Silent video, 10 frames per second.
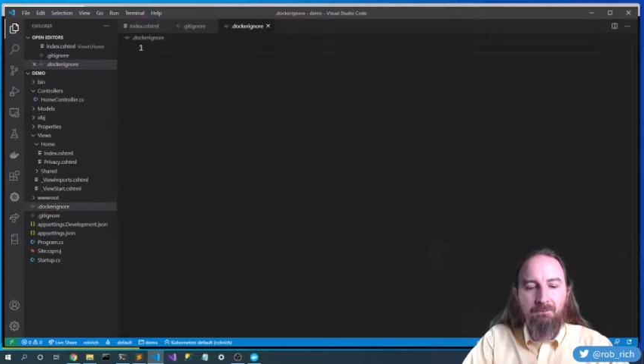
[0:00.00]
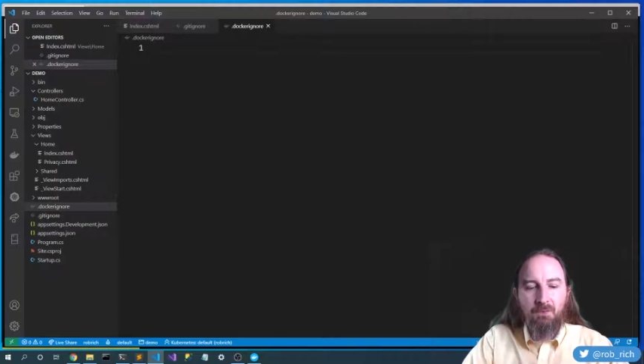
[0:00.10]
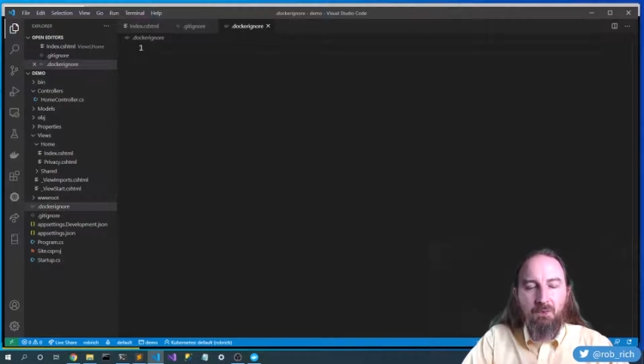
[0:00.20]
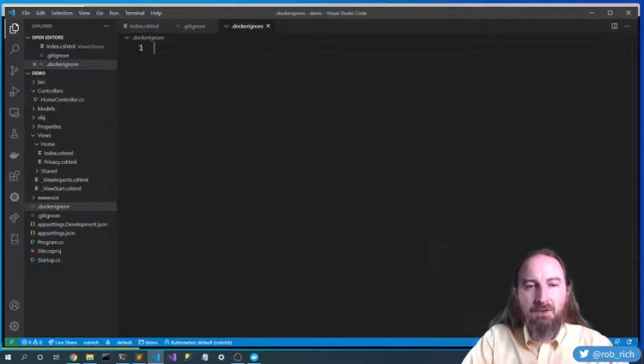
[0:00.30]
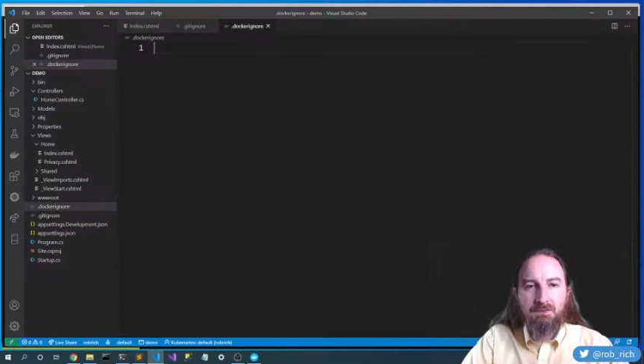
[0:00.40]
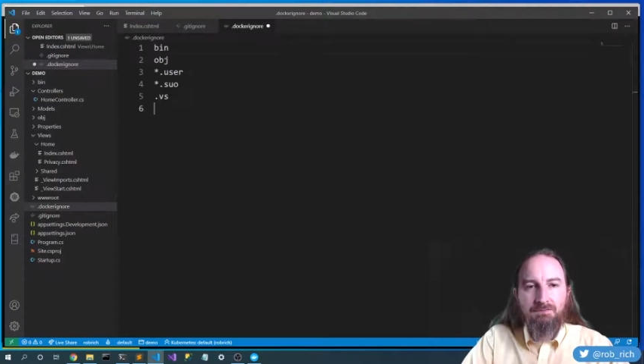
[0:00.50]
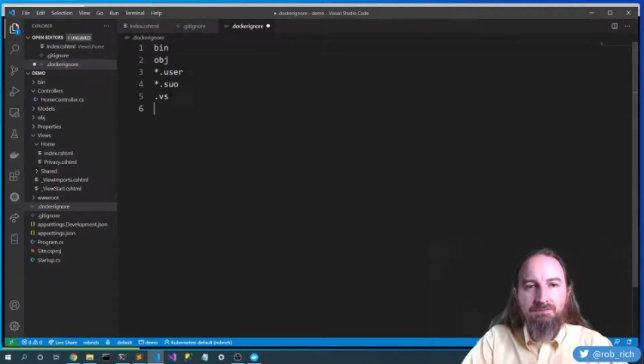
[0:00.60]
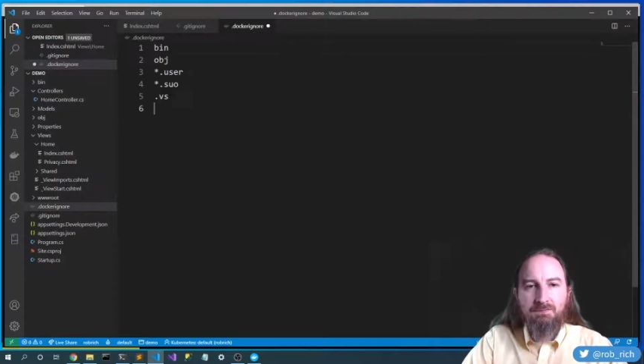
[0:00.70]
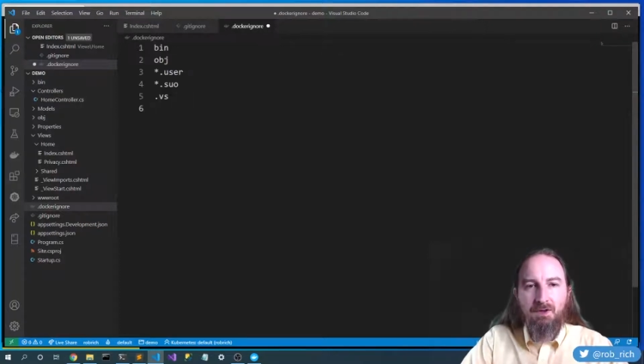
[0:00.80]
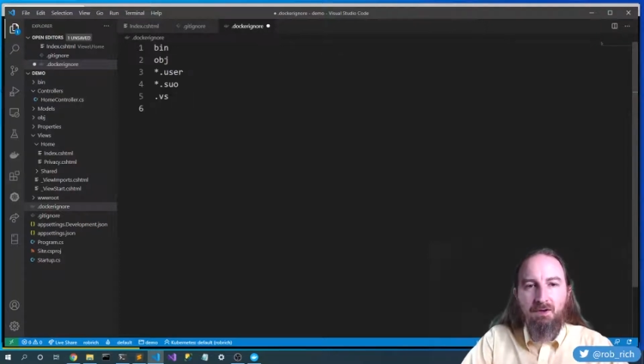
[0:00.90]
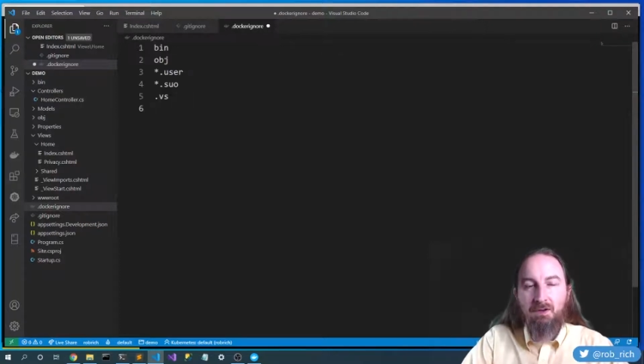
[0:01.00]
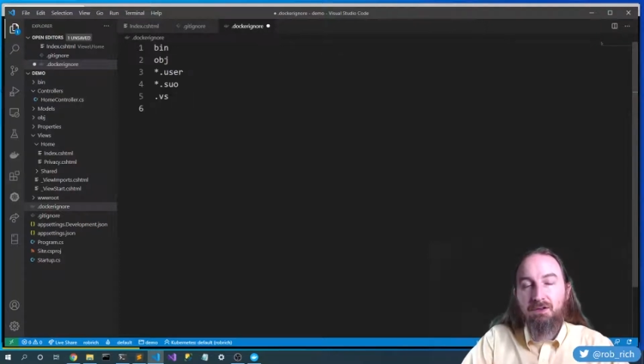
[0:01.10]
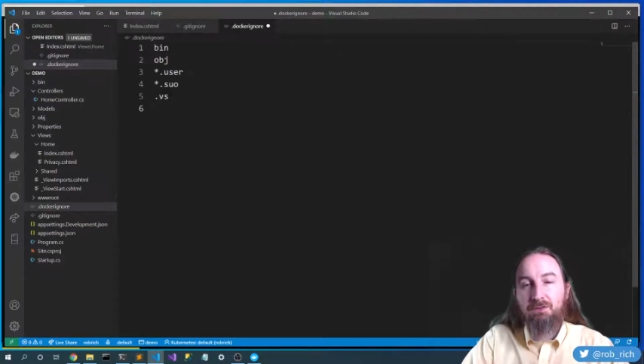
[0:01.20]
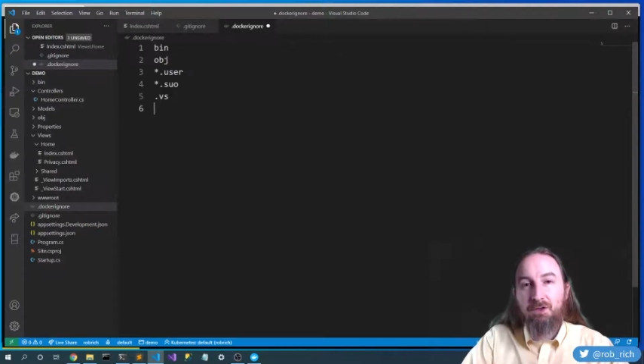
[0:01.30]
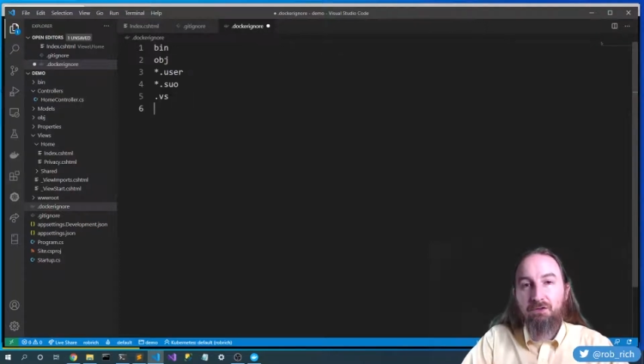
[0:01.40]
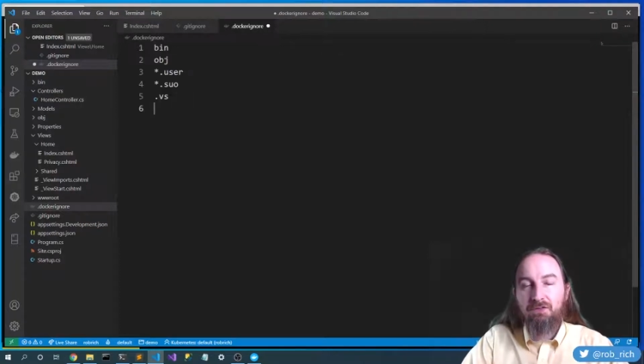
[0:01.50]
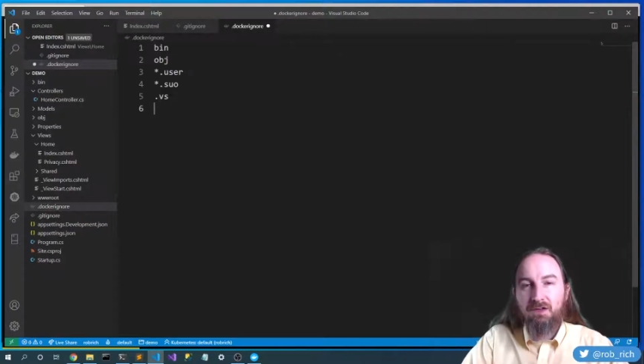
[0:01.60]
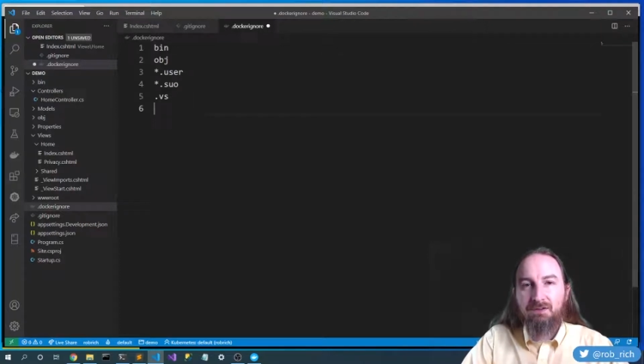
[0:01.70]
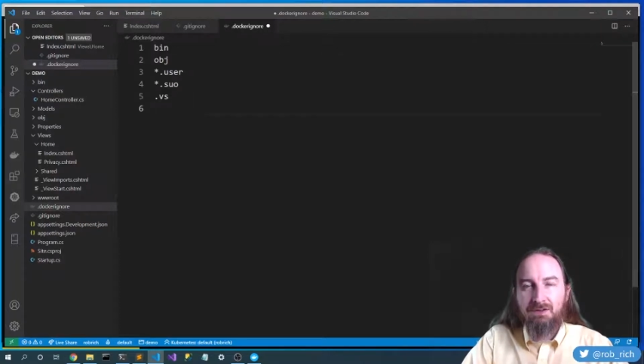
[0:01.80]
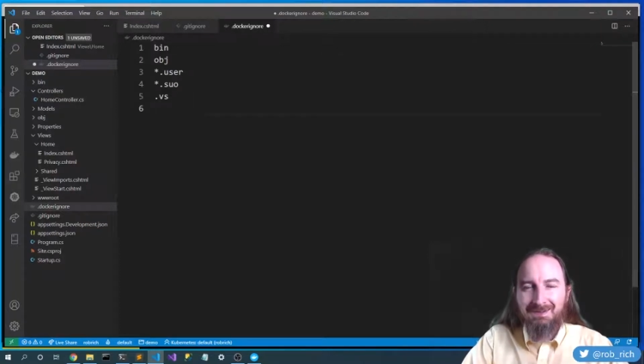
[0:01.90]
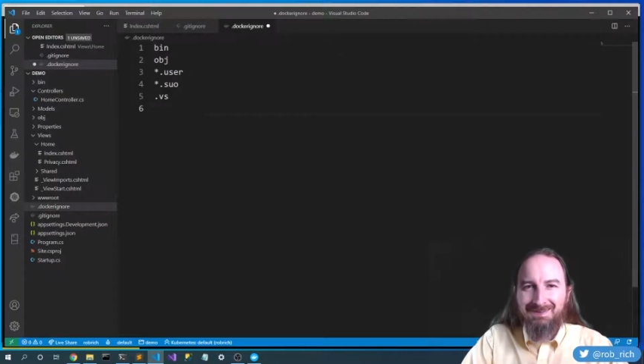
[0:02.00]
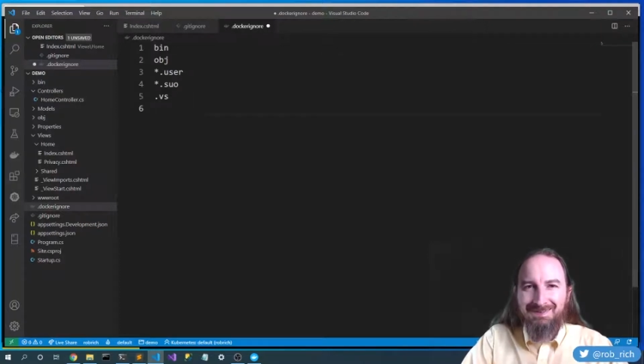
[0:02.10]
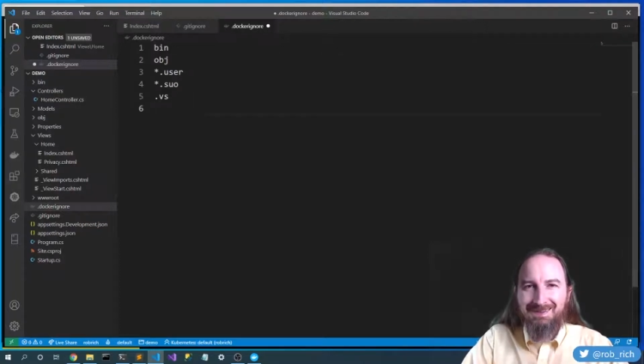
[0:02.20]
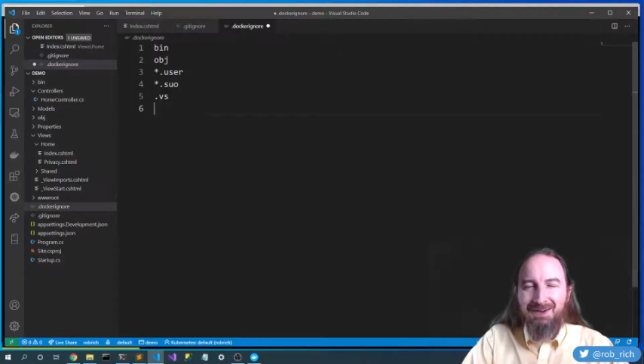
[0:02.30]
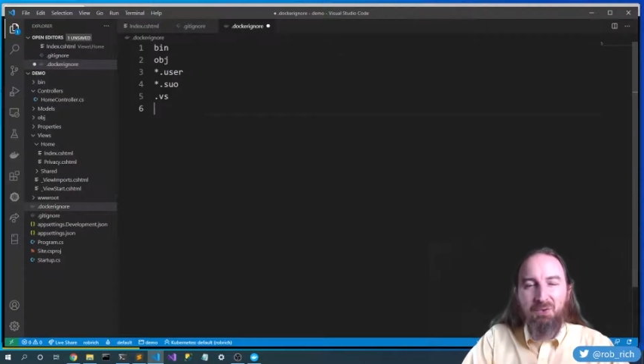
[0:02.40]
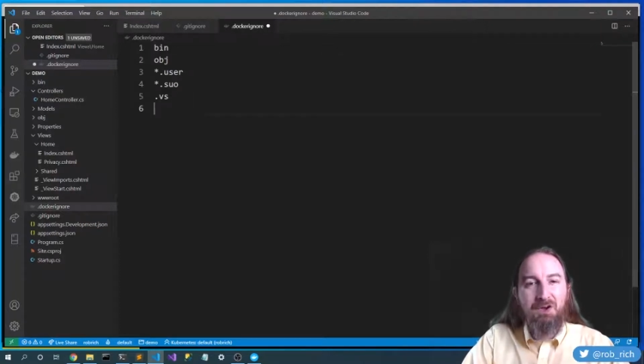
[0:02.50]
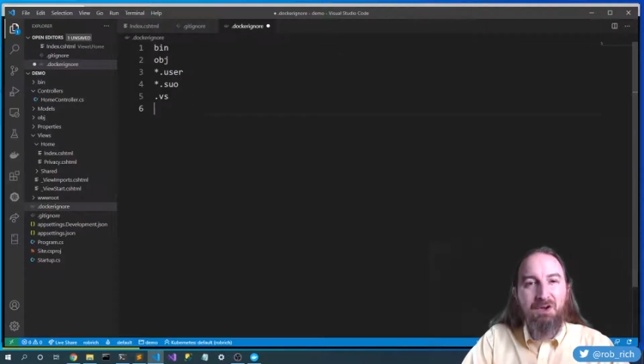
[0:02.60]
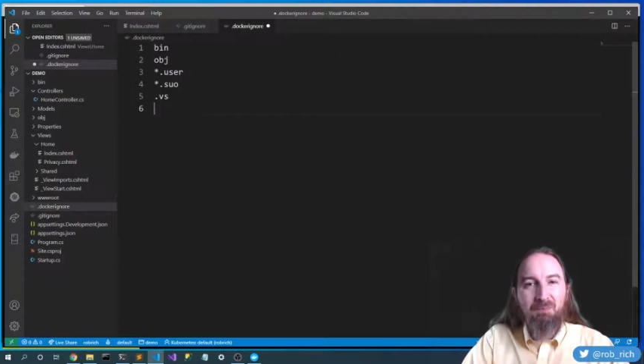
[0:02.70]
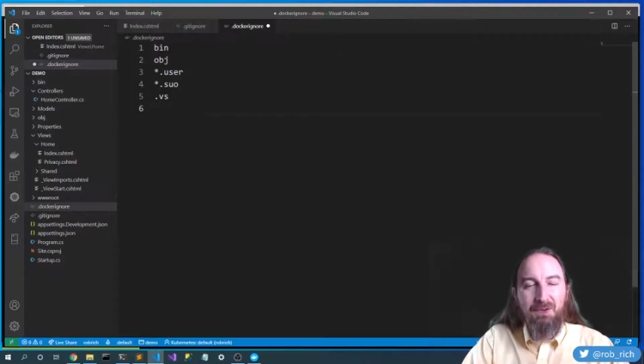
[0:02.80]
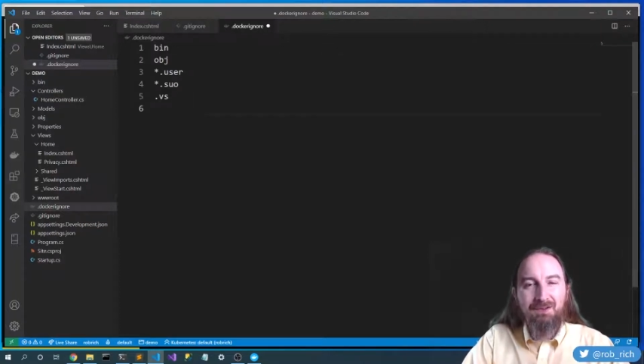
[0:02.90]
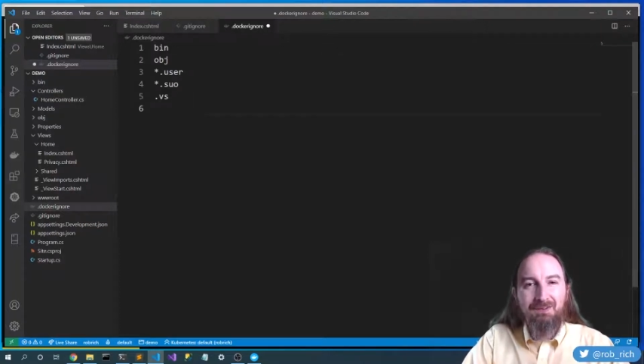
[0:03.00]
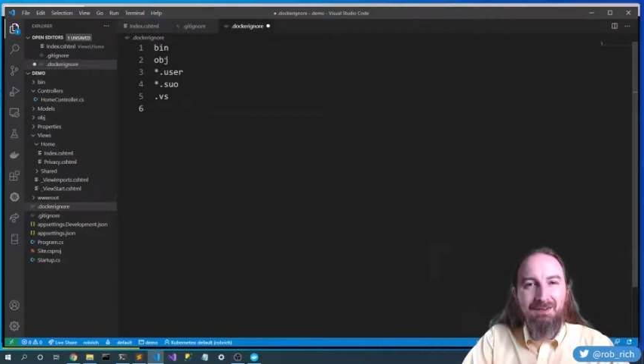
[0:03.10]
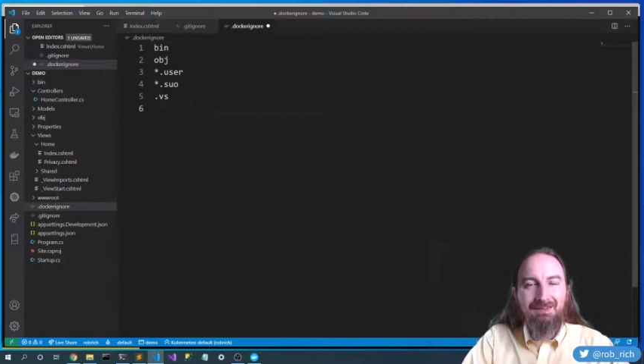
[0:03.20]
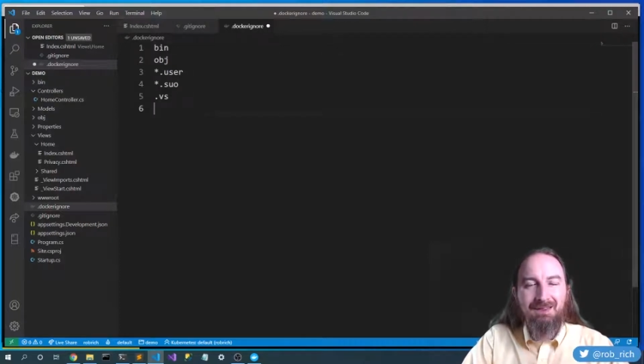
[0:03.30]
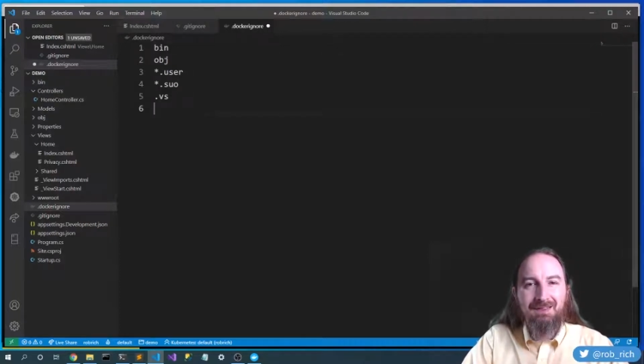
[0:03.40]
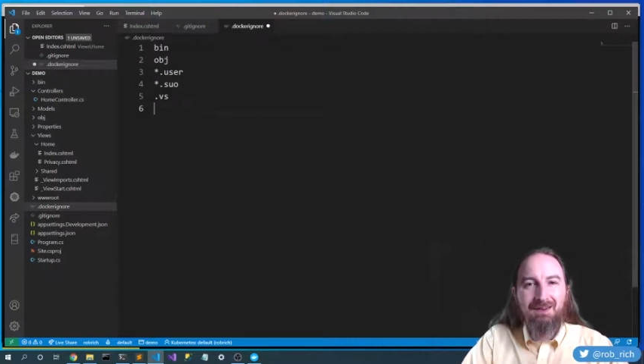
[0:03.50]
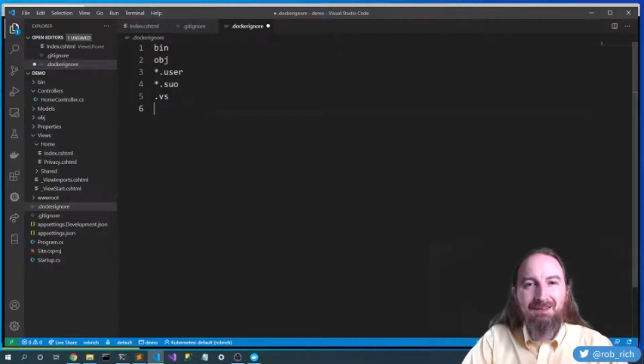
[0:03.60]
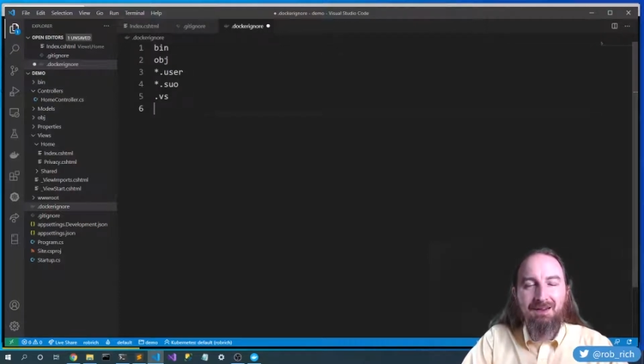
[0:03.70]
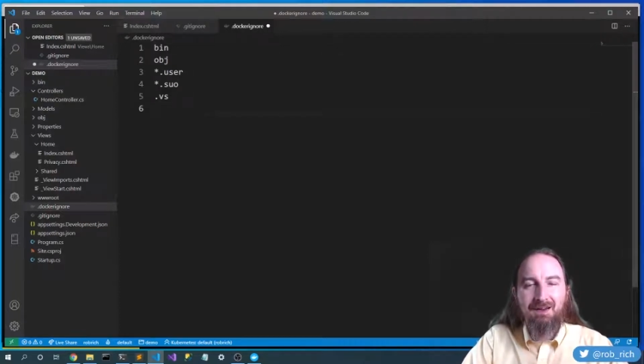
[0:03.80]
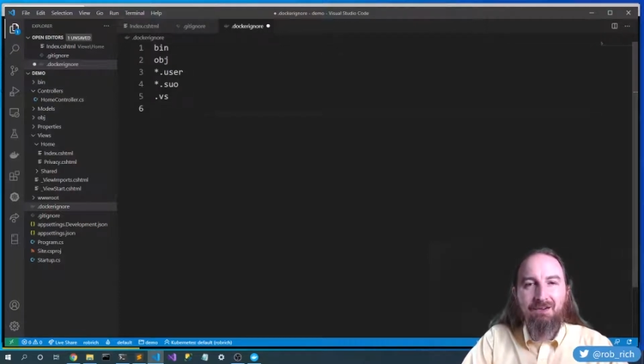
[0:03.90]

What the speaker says: Well, all of those things. We're going to build inside the container,